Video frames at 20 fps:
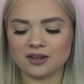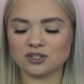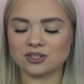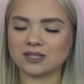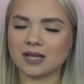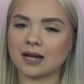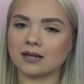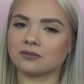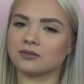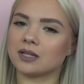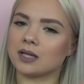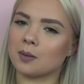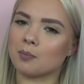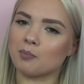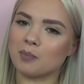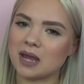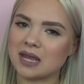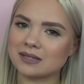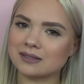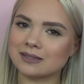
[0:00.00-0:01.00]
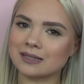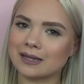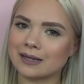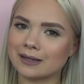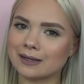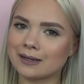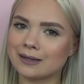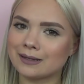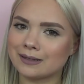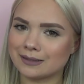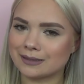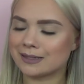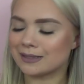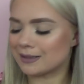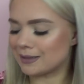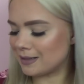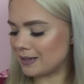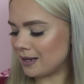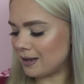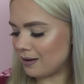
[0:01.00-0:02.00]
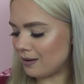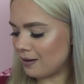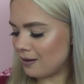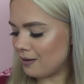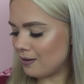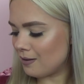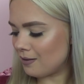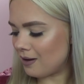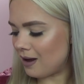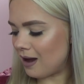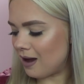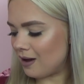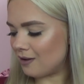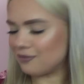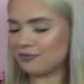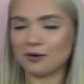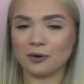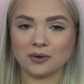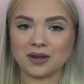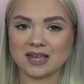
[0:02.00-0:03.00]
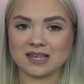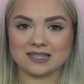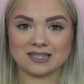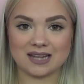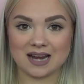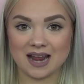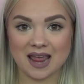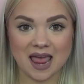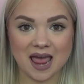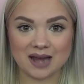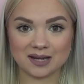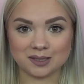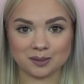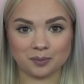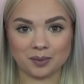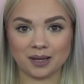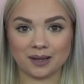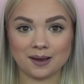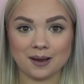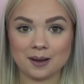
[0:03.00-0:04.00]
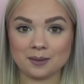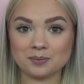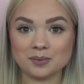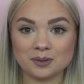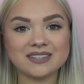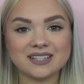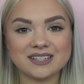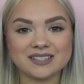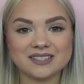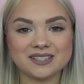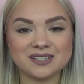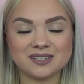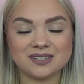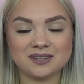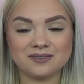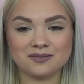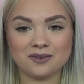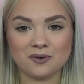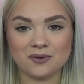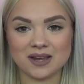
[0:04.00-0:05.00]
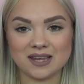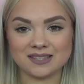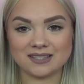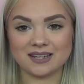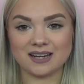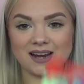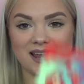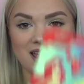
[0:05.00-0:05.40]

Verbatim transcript: and just kind of like a basic Disney phone case that I had to pick up. The next Disney phone case that